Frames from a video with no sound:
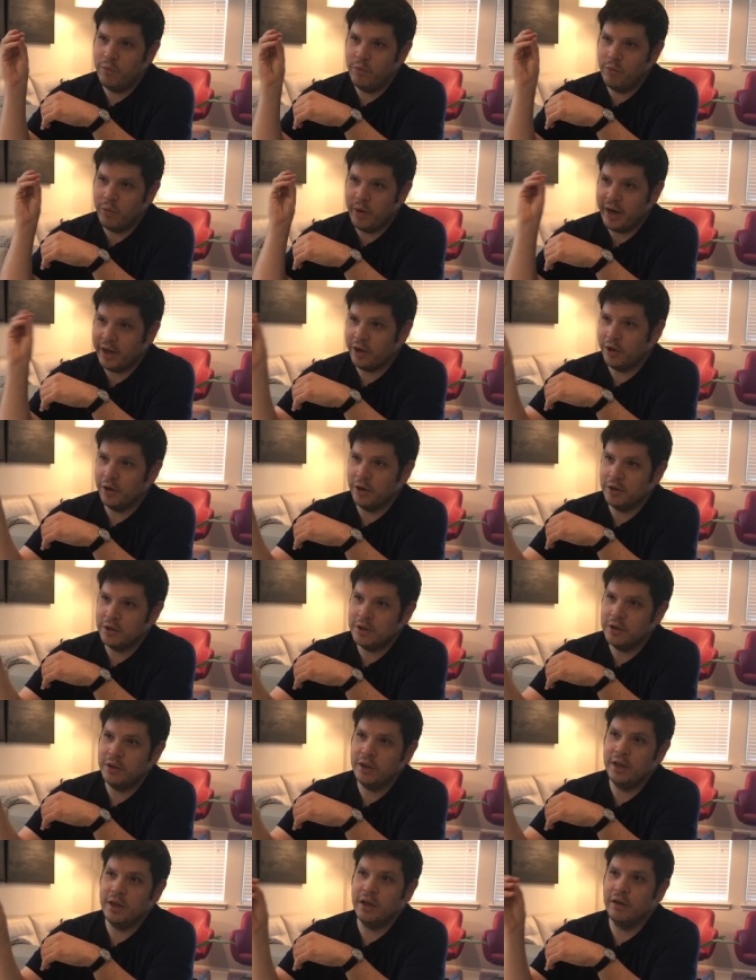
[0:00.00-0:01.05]
records,
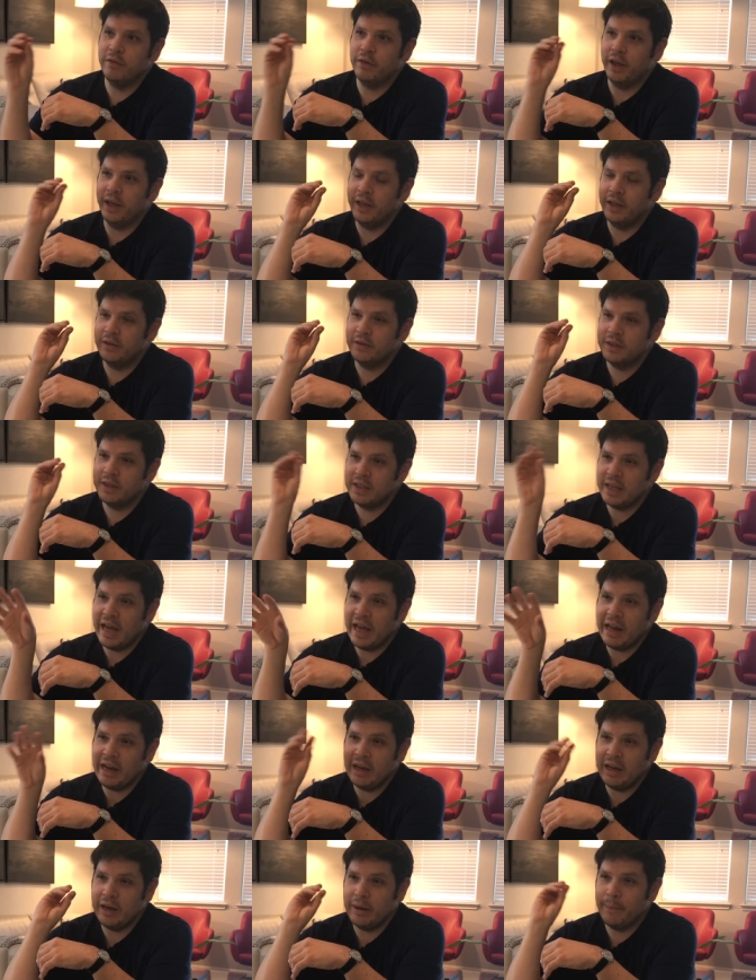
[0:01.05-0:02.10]
you think of like
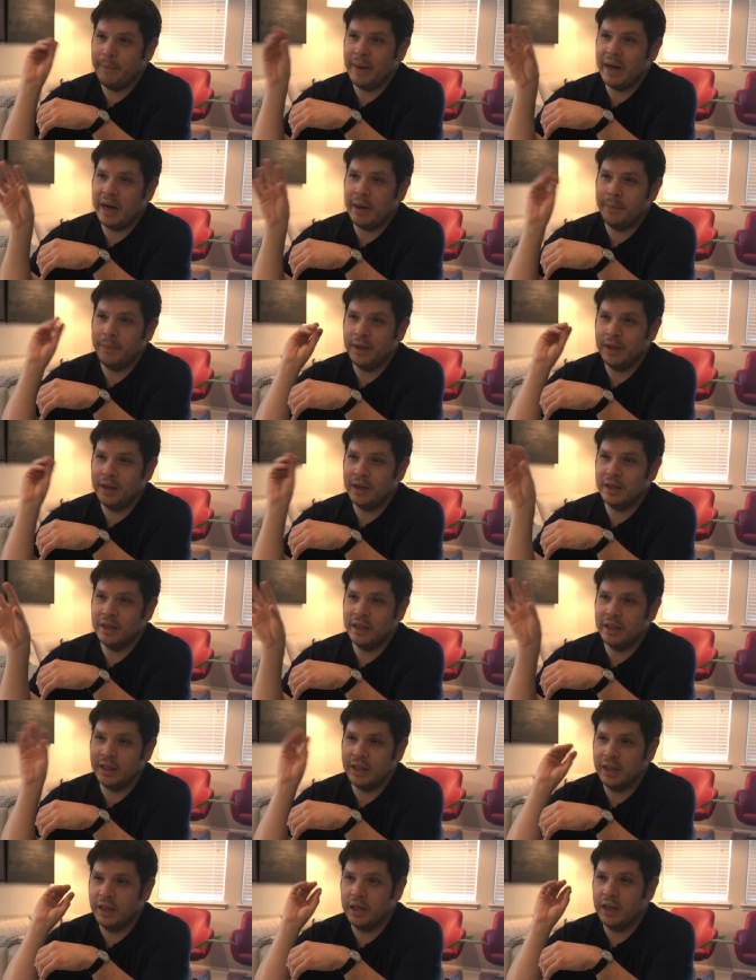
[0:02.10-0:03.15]
static, popping,
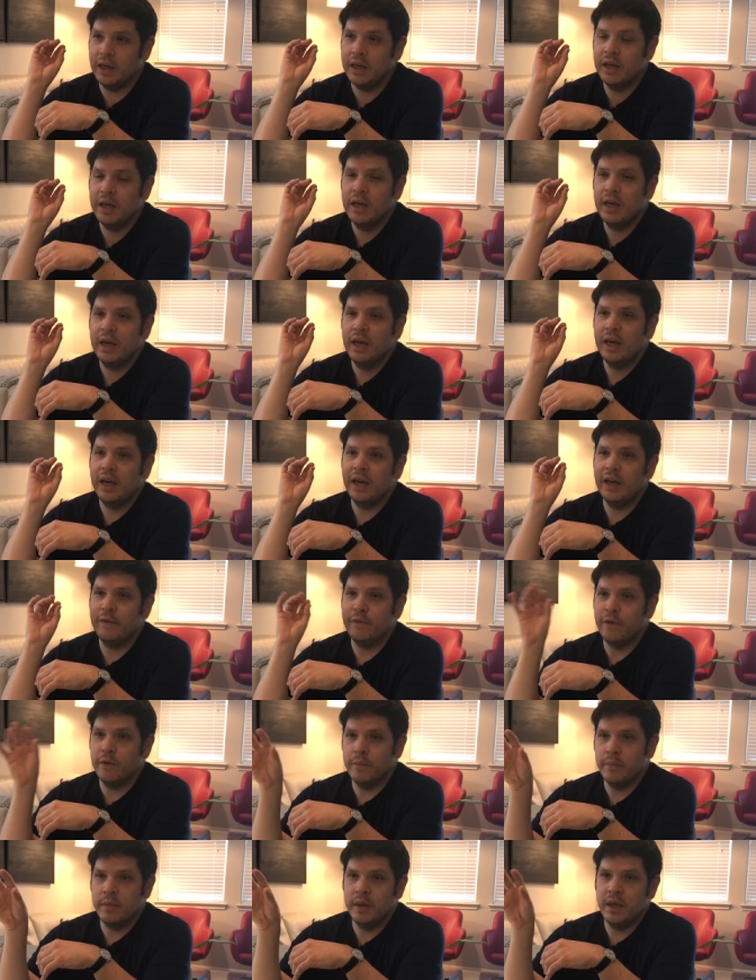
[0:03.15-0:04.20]
clicking. And
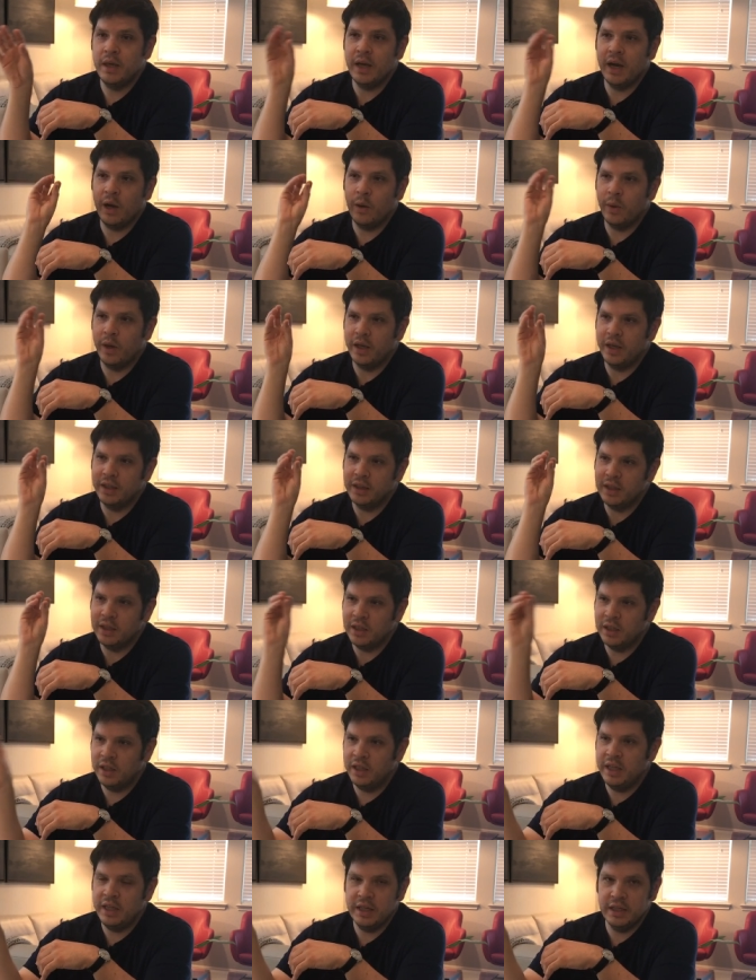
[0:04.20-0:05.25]
for me, I want to get the
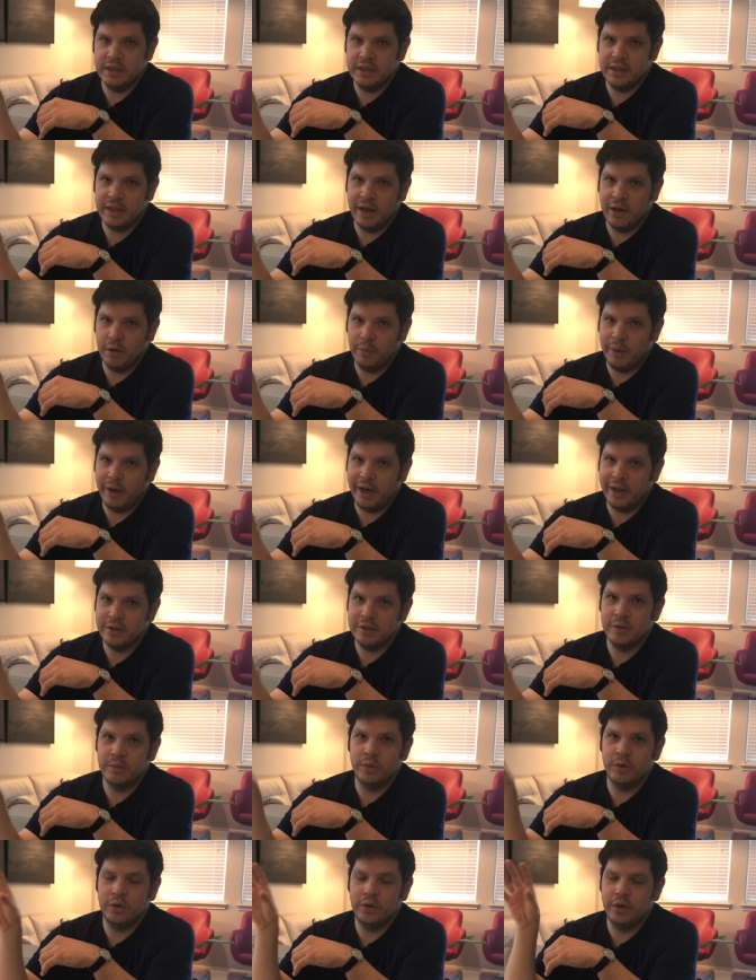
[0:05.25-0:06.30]
cleanest sound
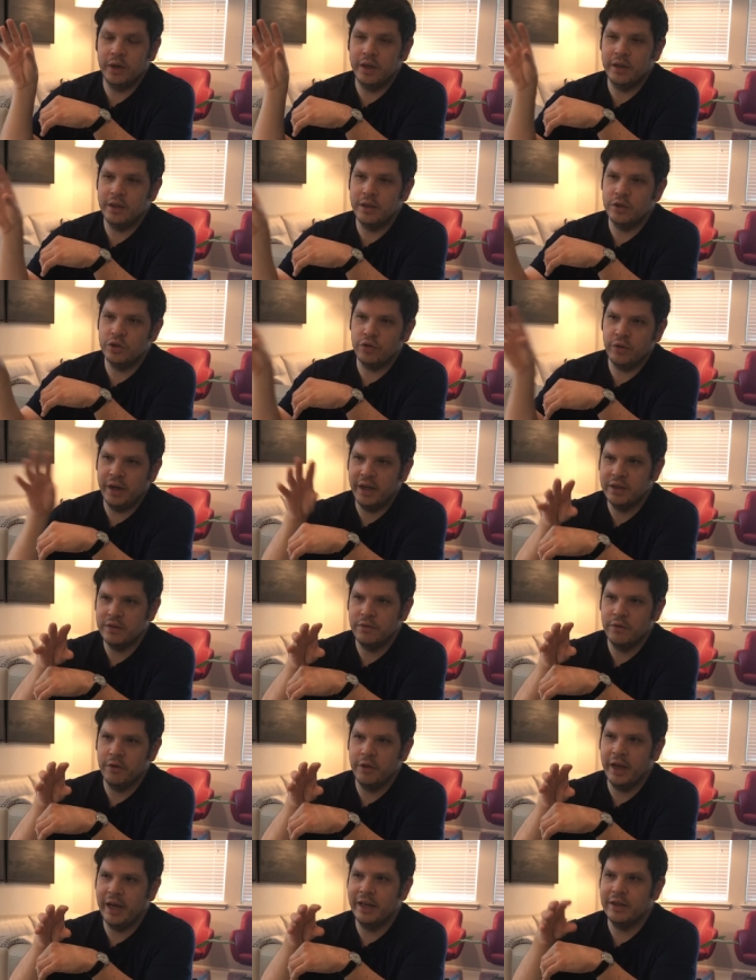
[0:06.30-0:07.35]
possible and then
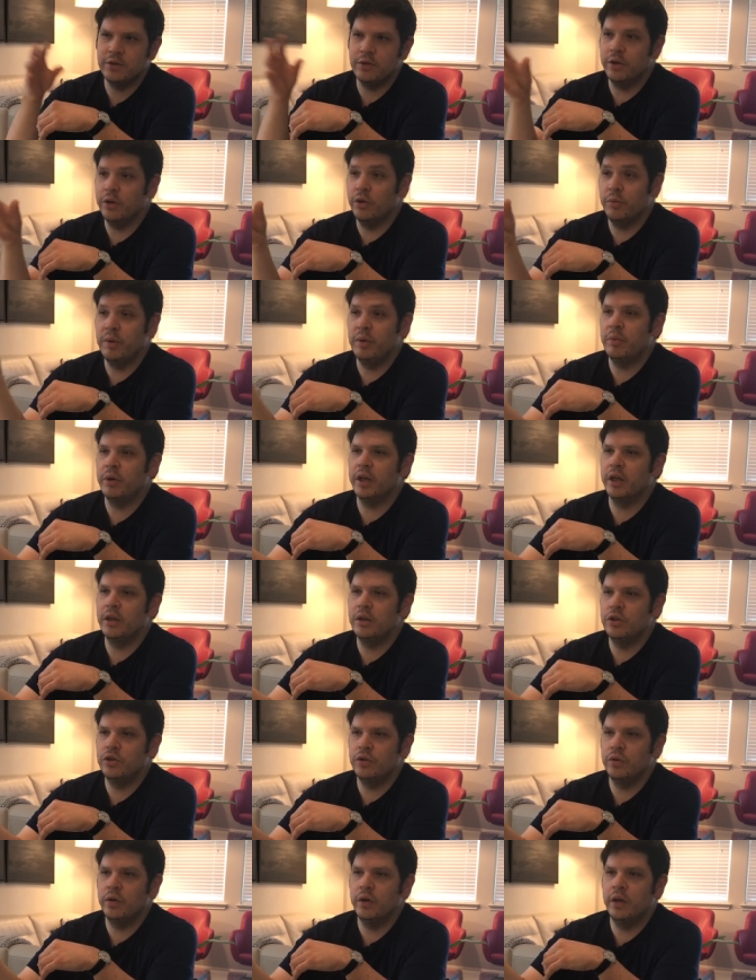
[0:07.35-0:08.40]
transfer that so other people can
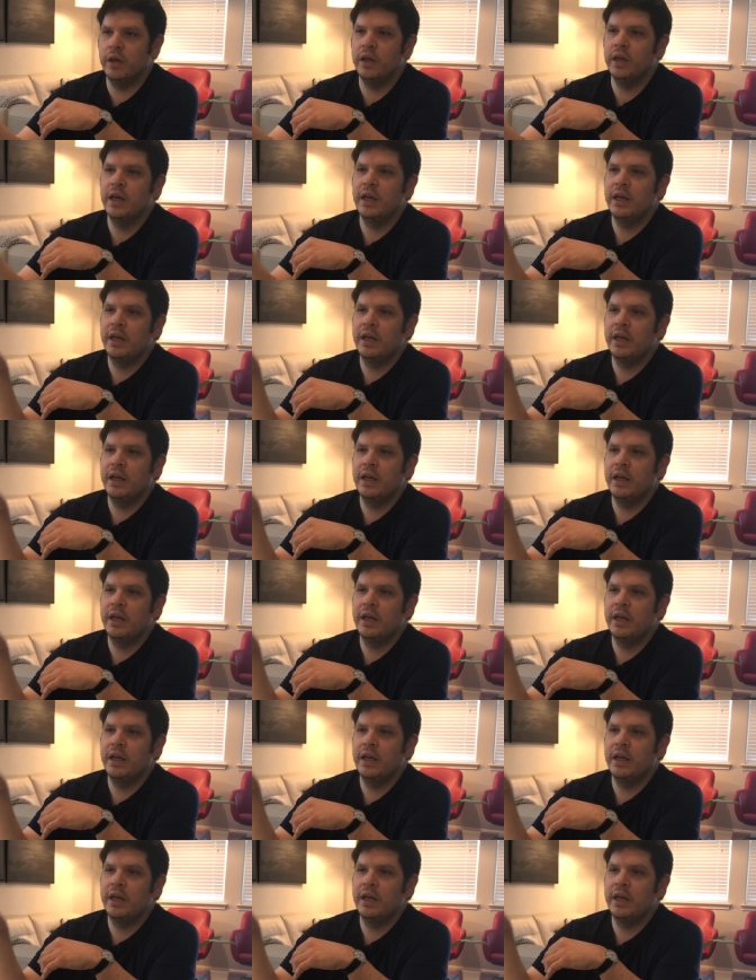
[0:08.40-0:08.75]
enjoy